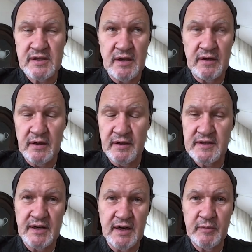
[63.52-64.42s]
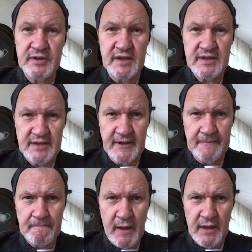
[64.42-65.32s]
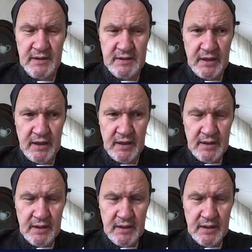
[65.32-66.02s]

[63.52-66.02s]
Song Contest in Ireland, which I sang. And